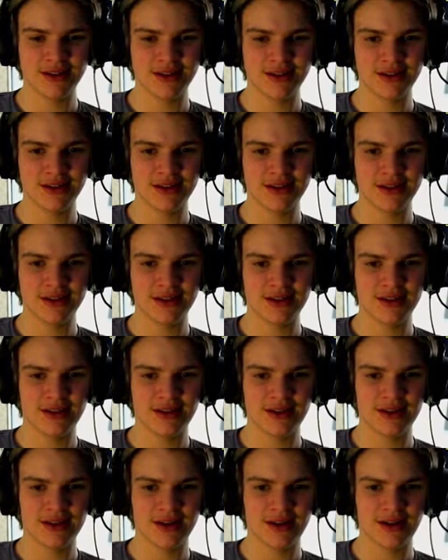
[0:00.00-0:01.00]

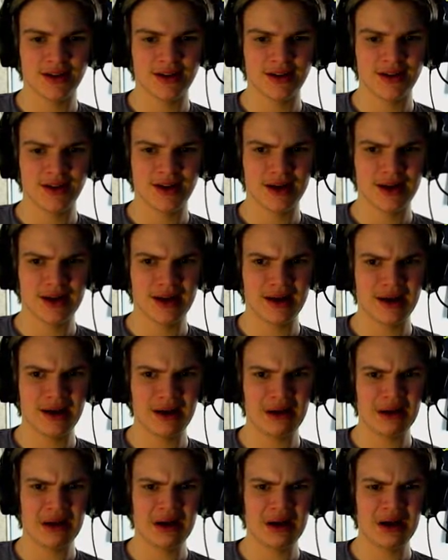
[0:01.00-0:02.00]

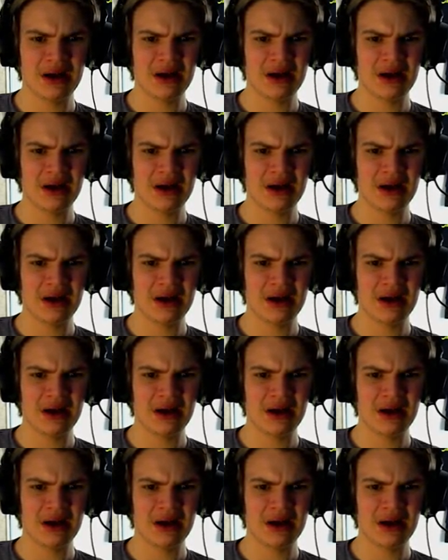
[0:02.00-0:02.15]
Nobody speaks.